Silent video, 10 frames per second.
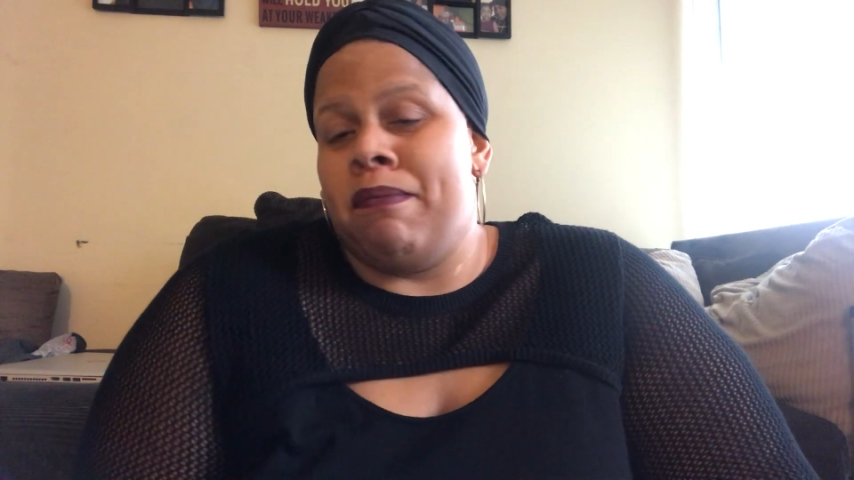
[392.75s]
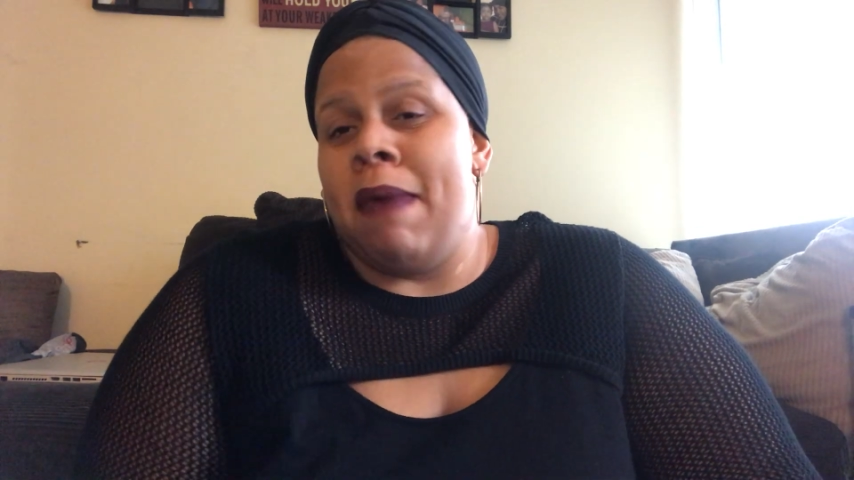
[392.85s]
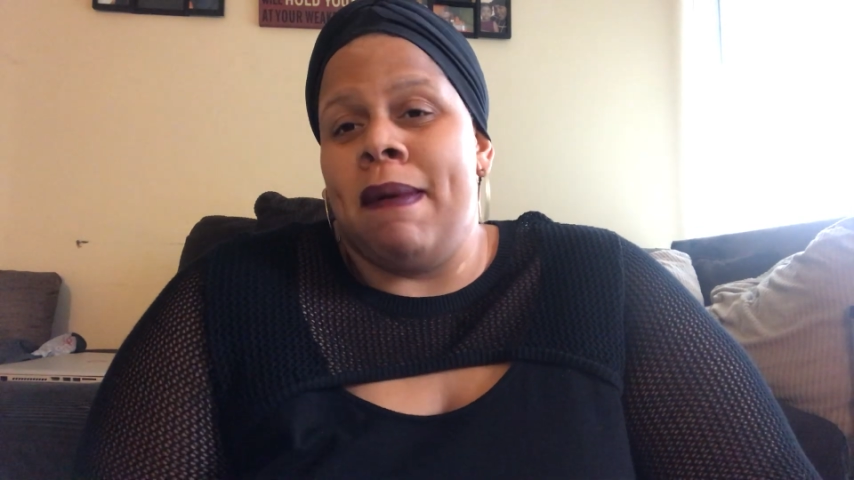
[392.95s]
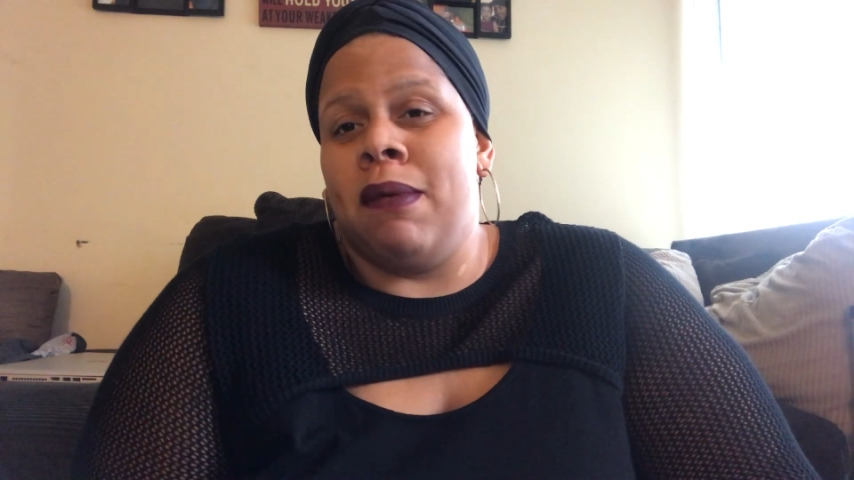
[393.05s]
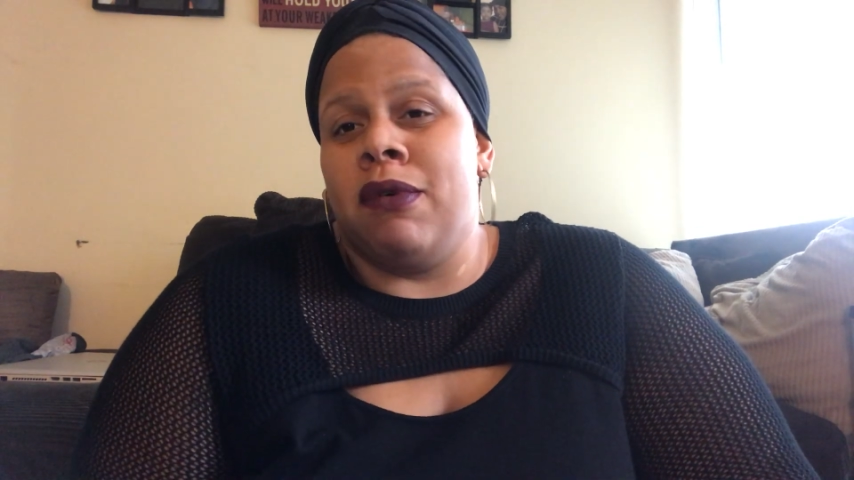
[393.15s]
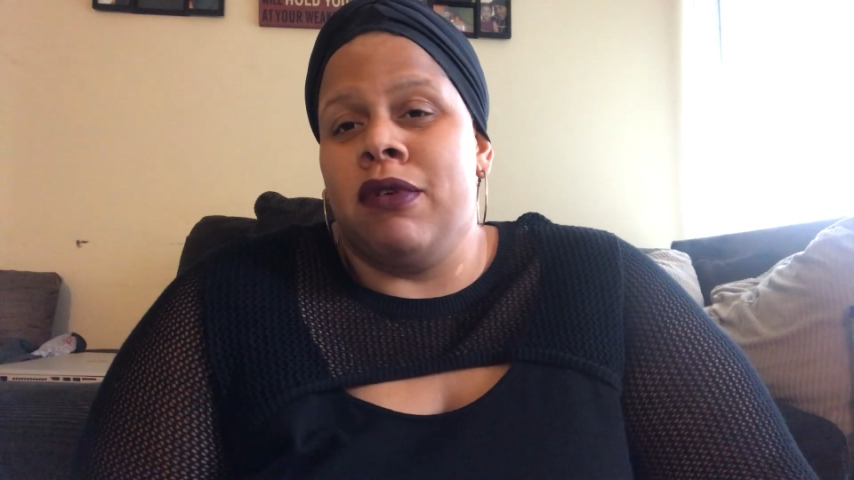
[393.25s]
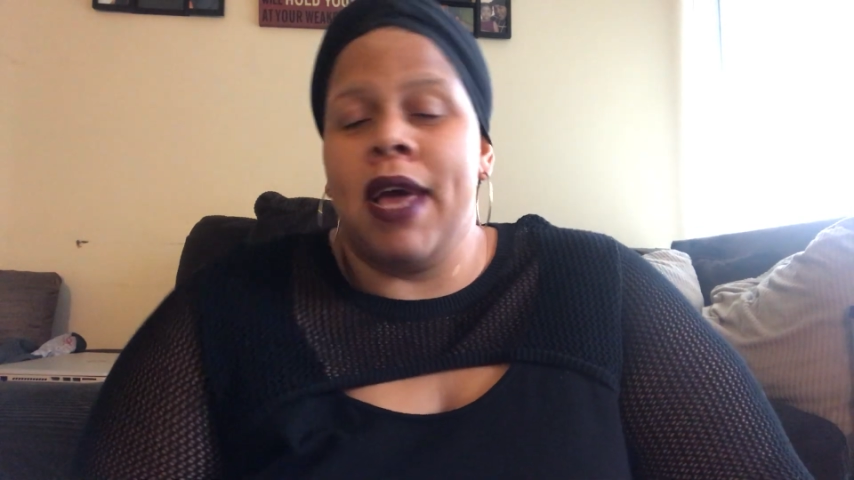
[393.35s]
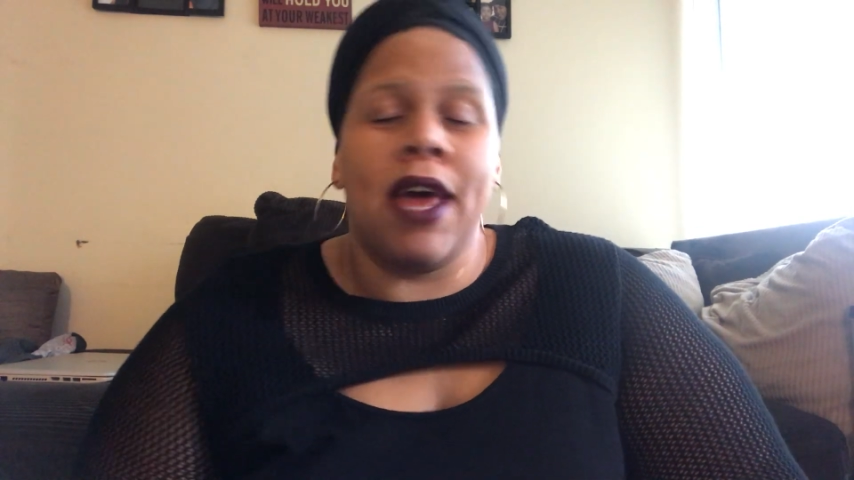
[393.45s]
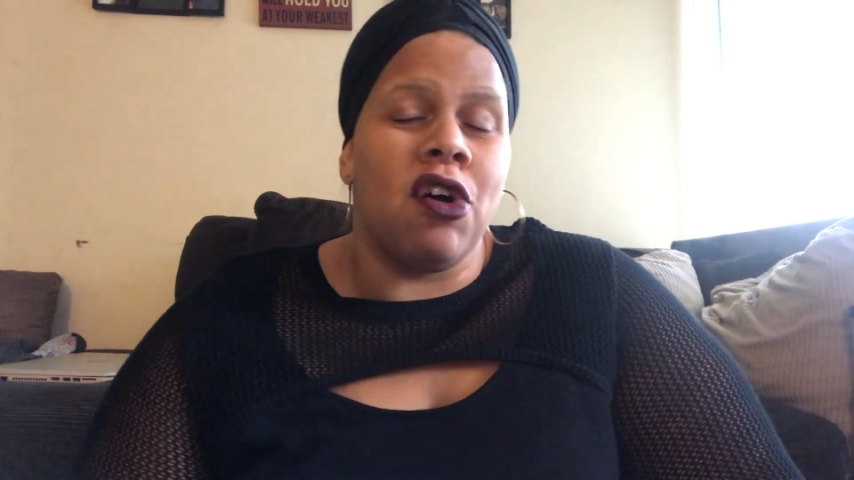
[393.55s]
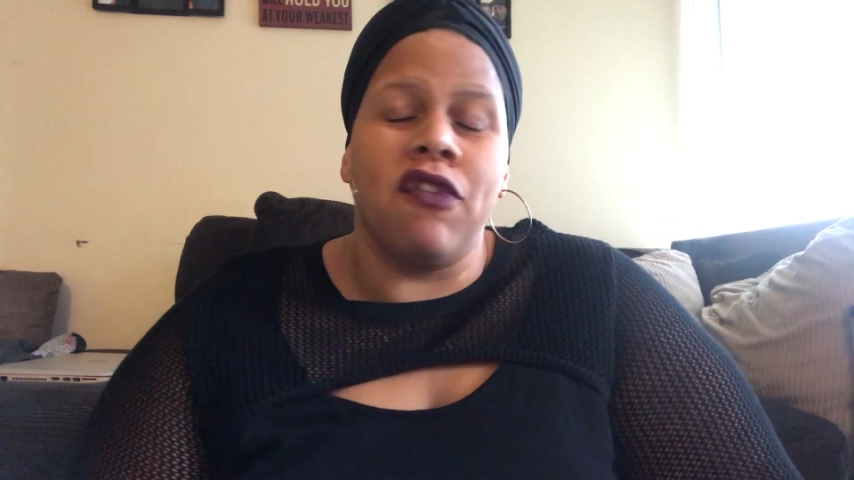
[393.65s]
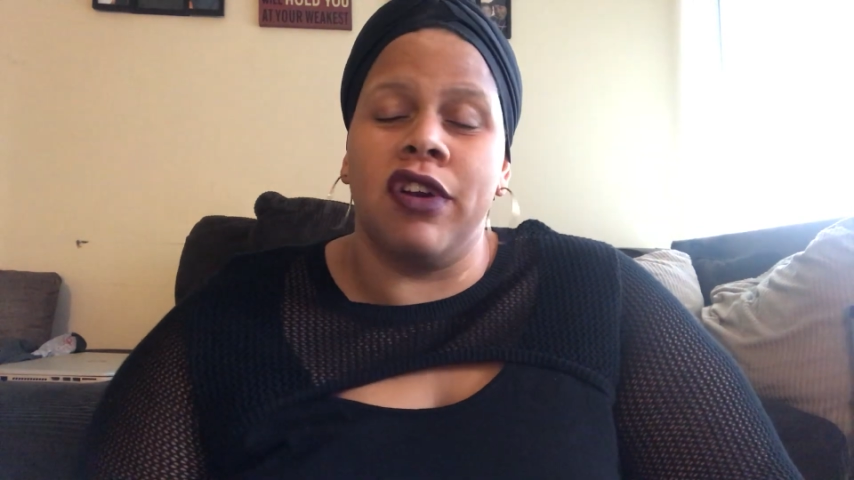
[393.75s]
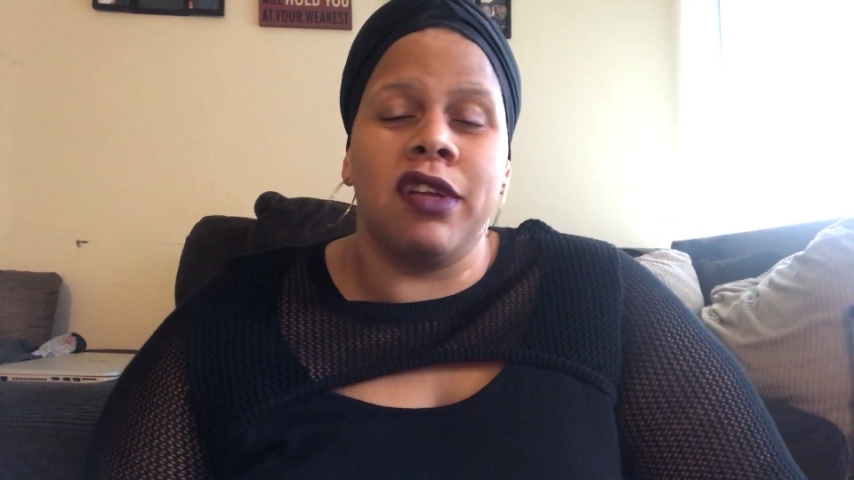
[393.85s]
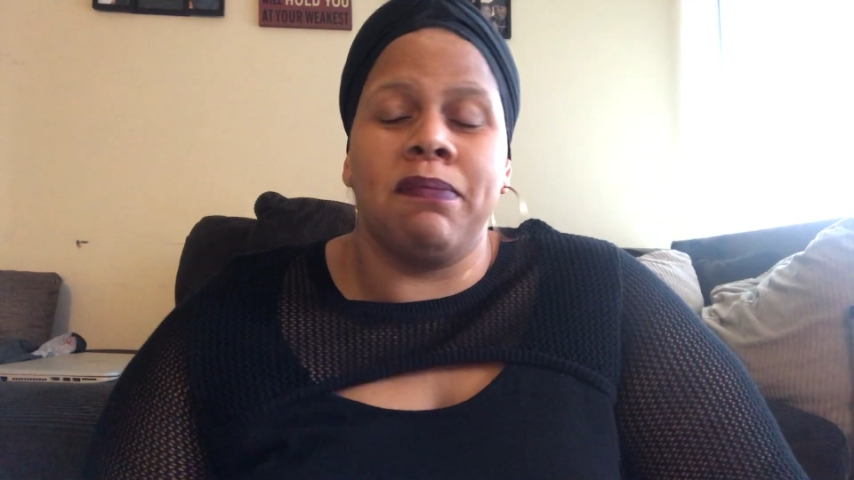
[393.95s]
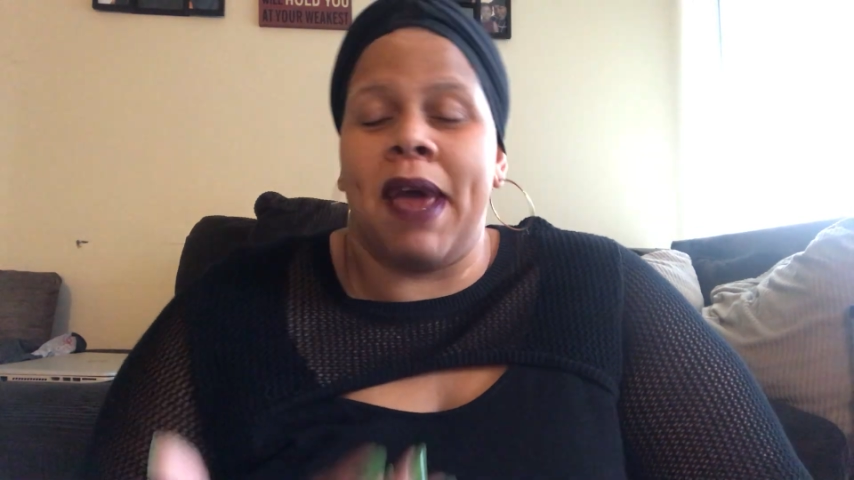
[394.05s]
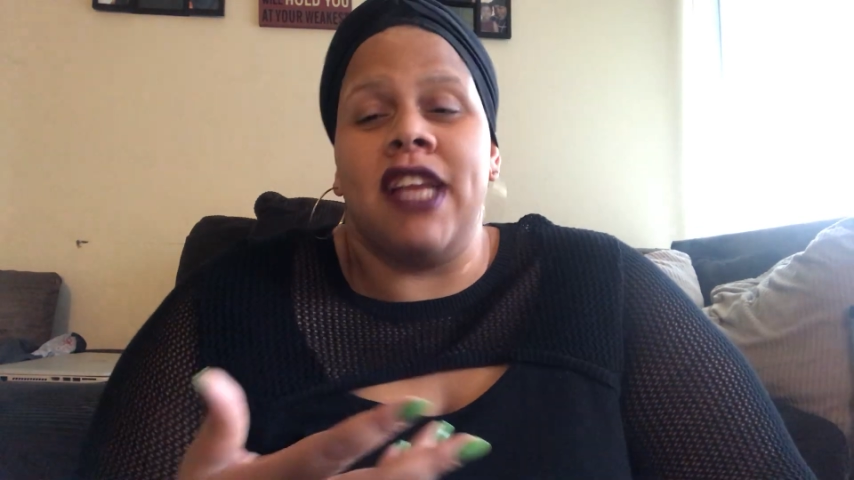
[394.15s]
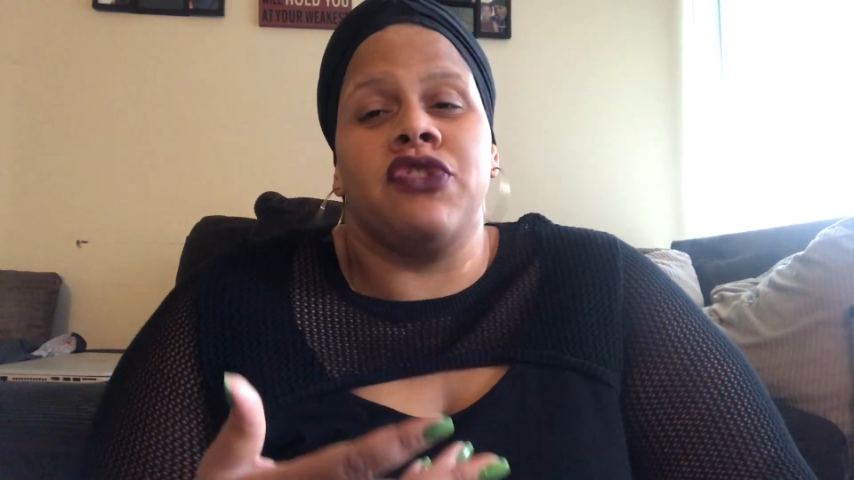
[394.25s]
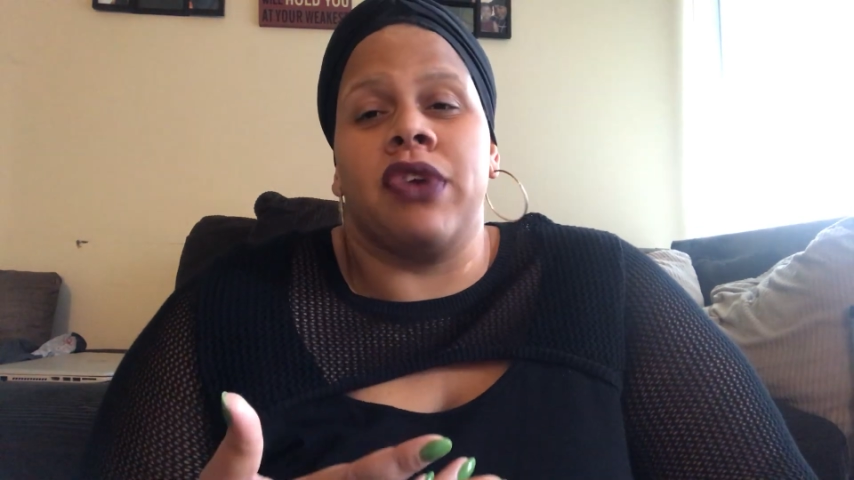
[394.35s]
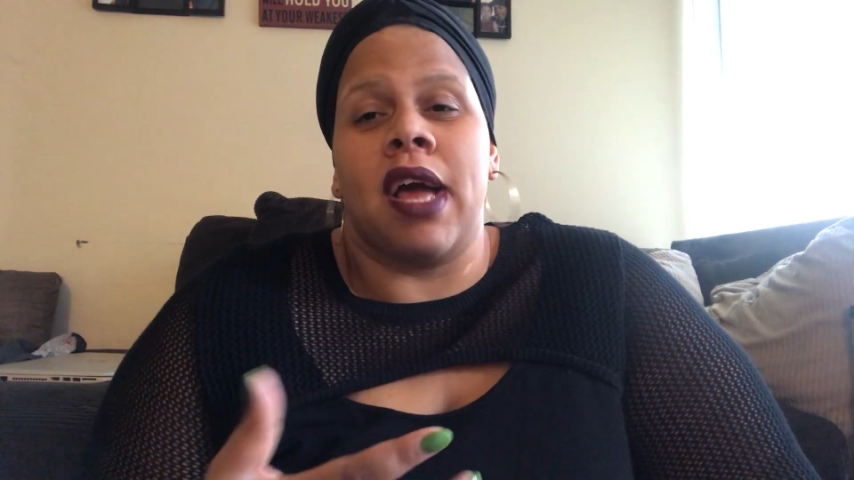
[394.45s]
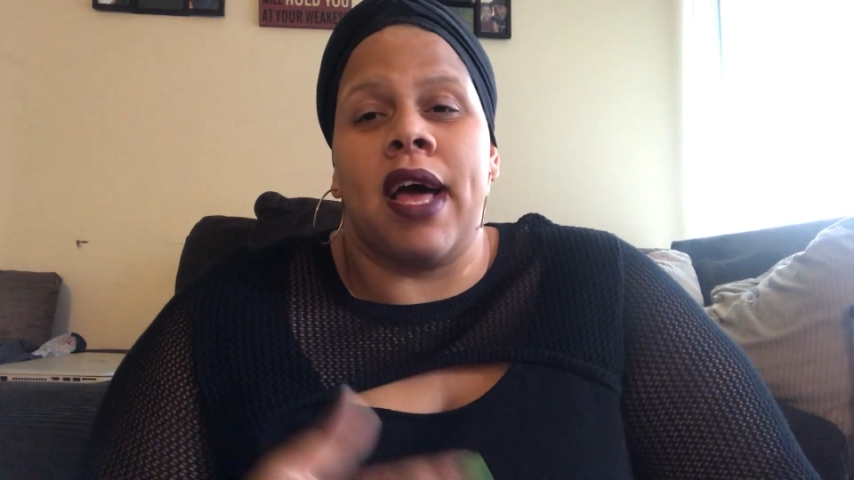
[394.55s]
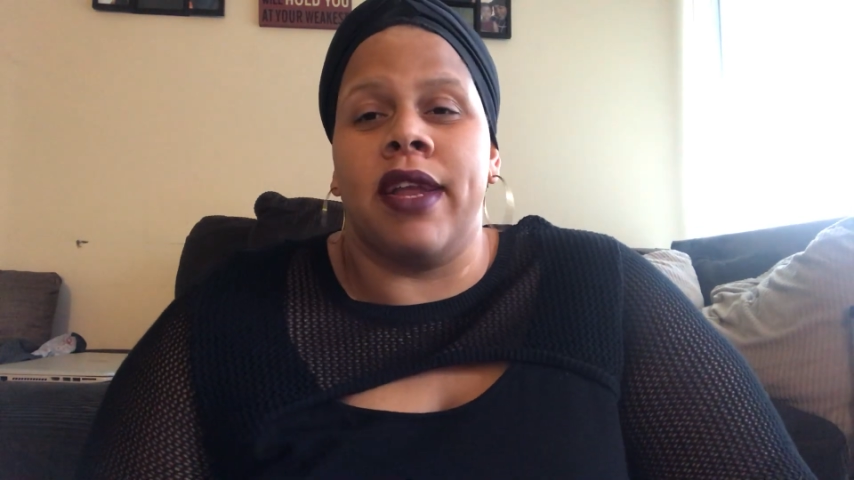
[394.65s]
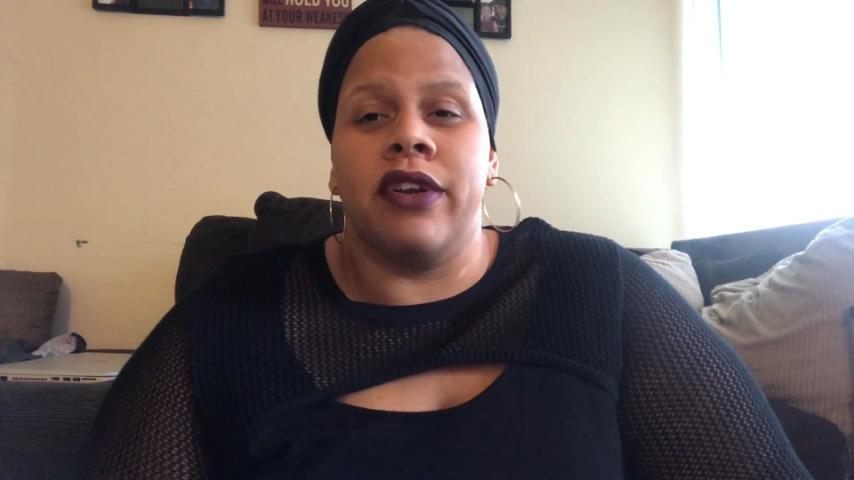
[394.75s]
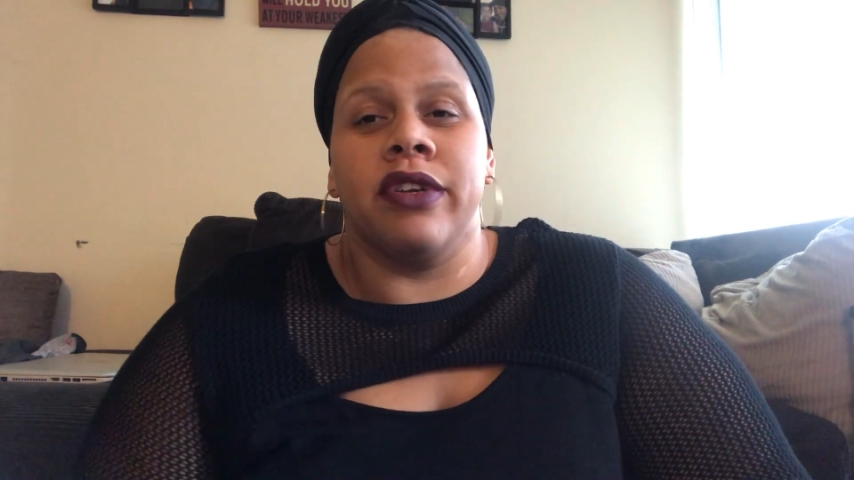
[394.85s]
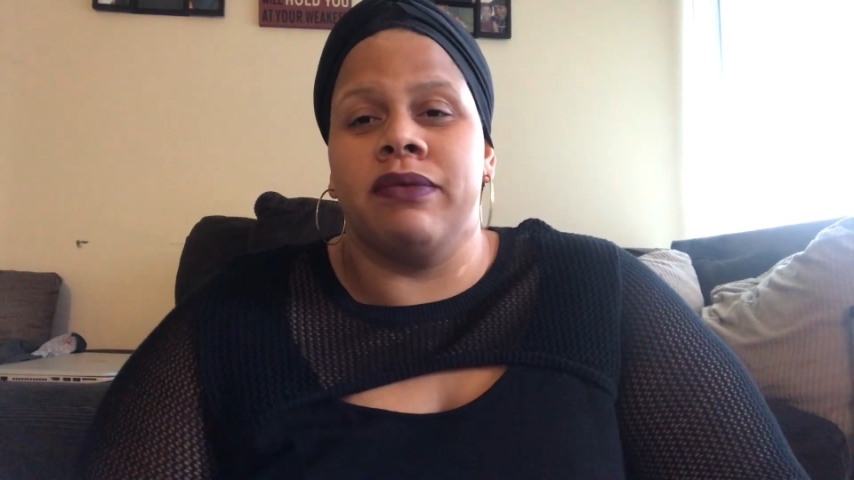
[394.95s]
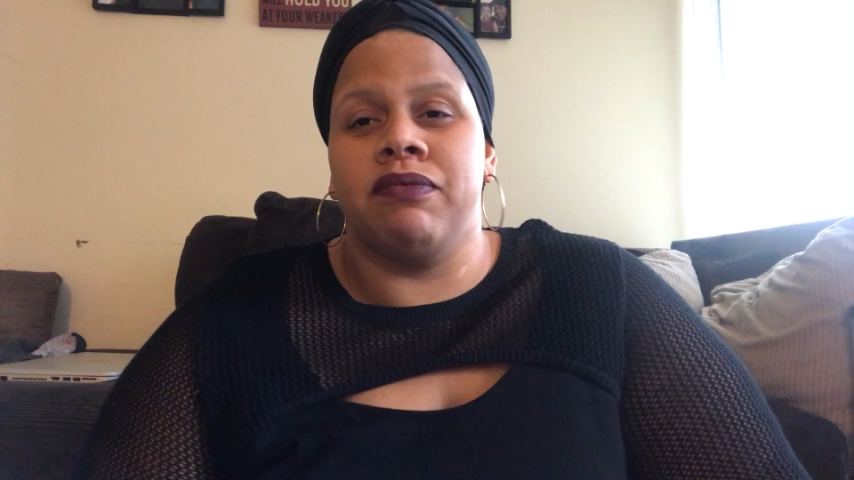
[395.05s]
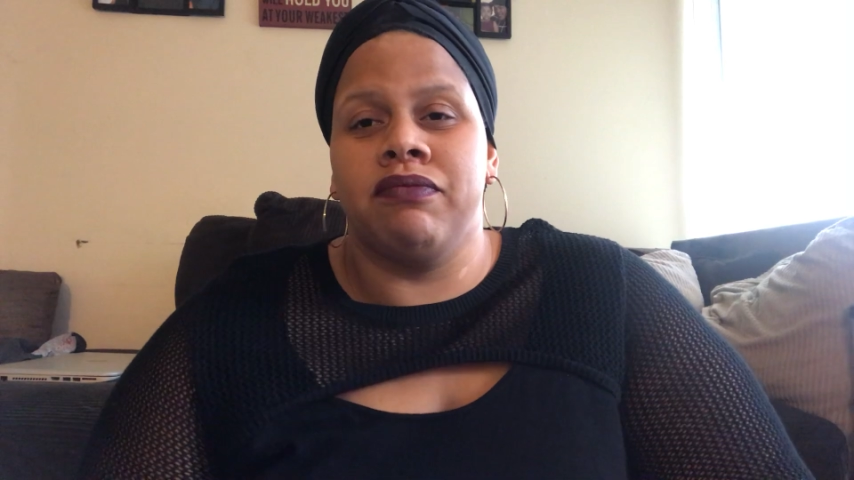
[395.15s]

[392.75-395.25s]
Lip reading: Maybe we'll head over to Patreon or